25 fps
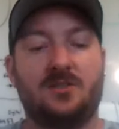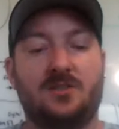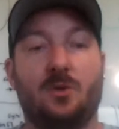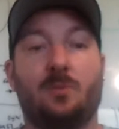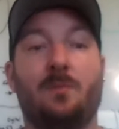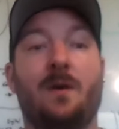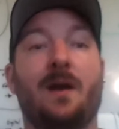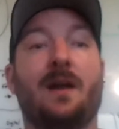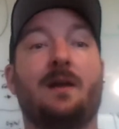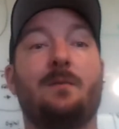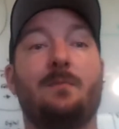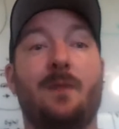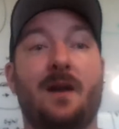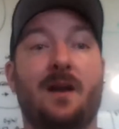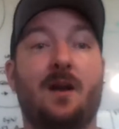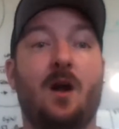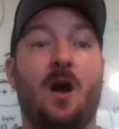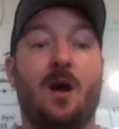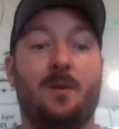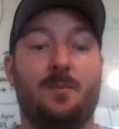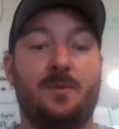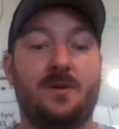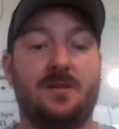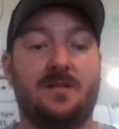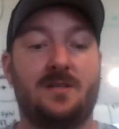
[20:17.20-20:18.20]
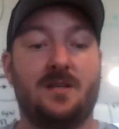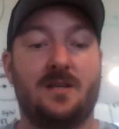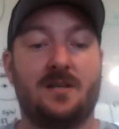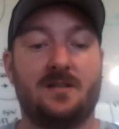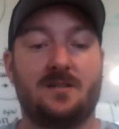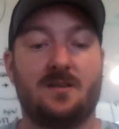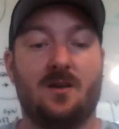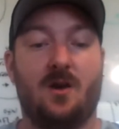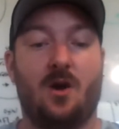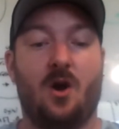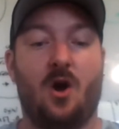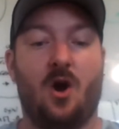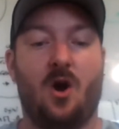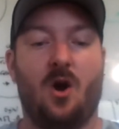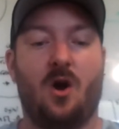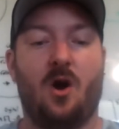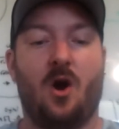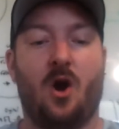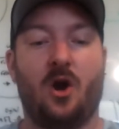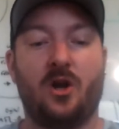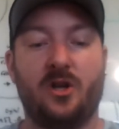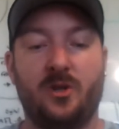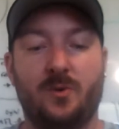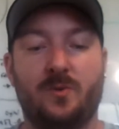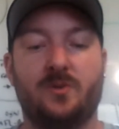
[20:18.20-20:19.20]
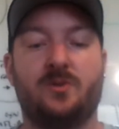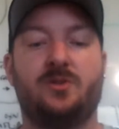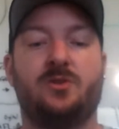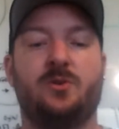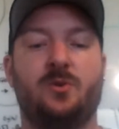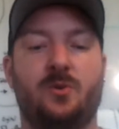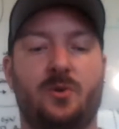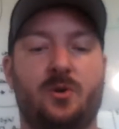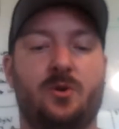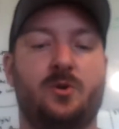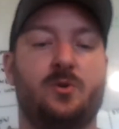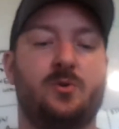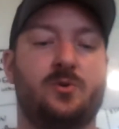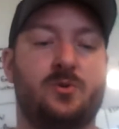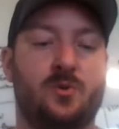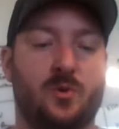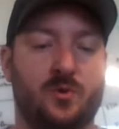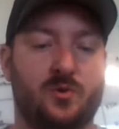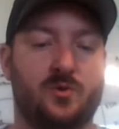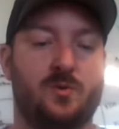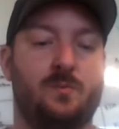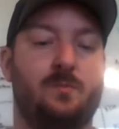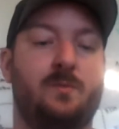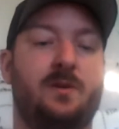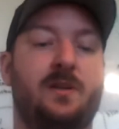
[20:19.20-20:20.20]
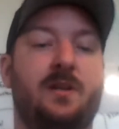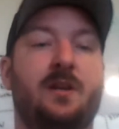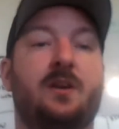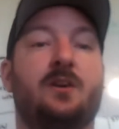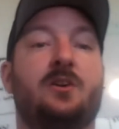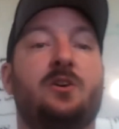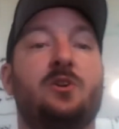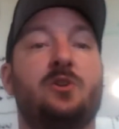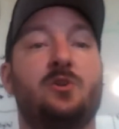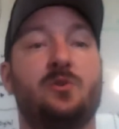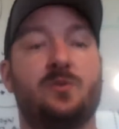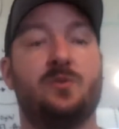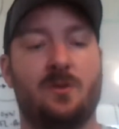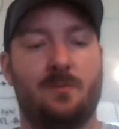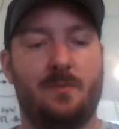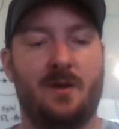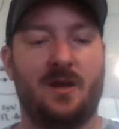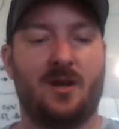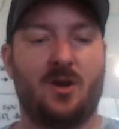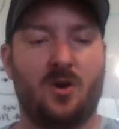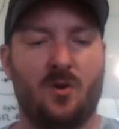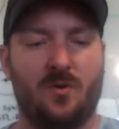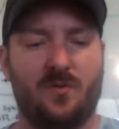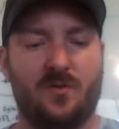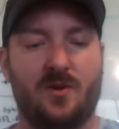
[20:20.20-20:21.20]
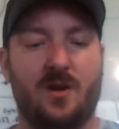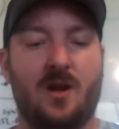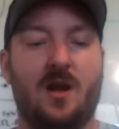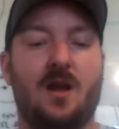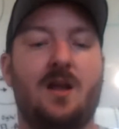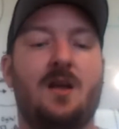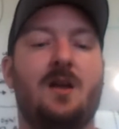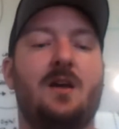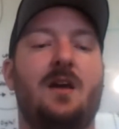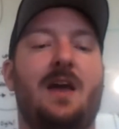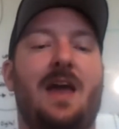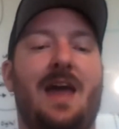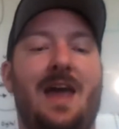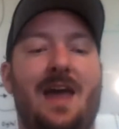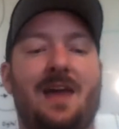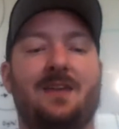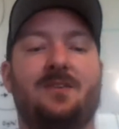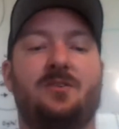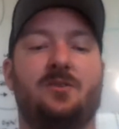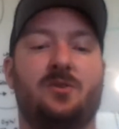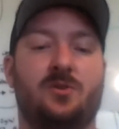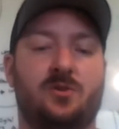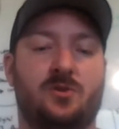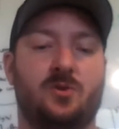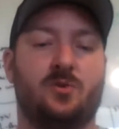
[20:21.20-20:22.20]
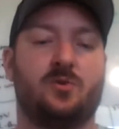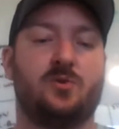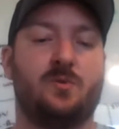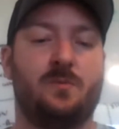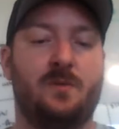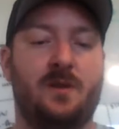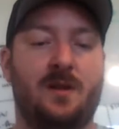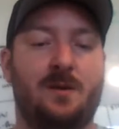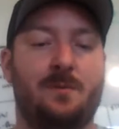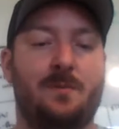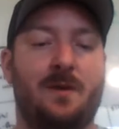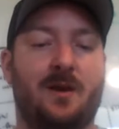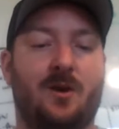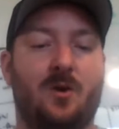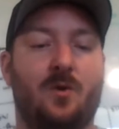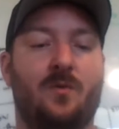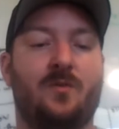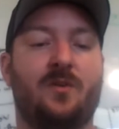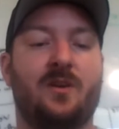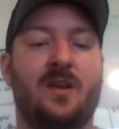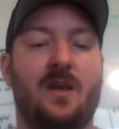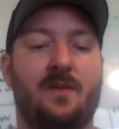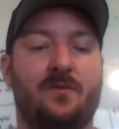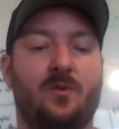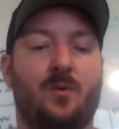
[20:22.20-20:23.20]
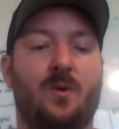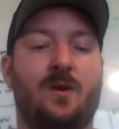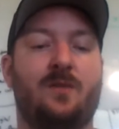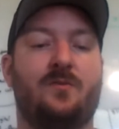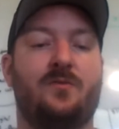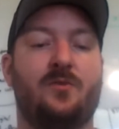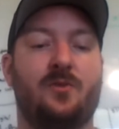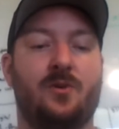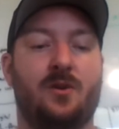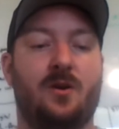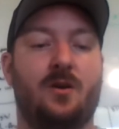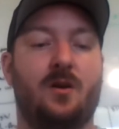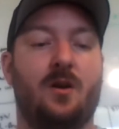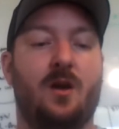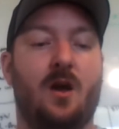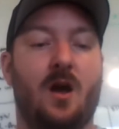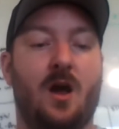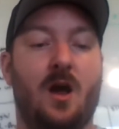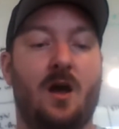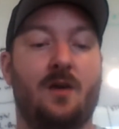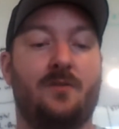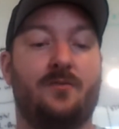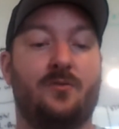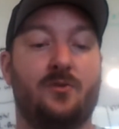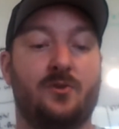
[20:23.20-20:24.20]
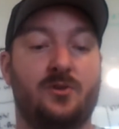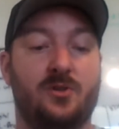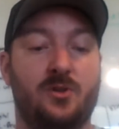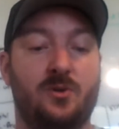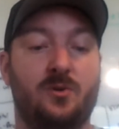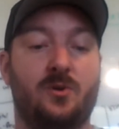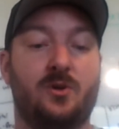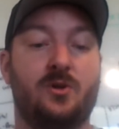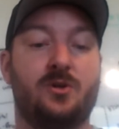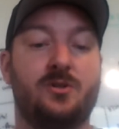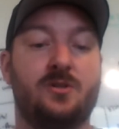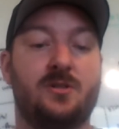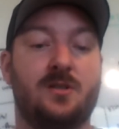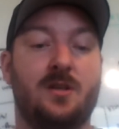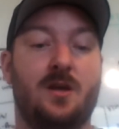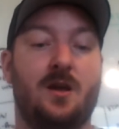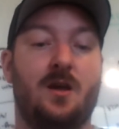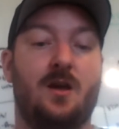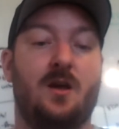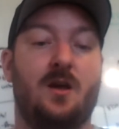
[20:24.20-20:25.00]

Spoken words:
so my copy says, are you a tutor whose social media could use a makeover? Enter the social media makeover giveaway for tutors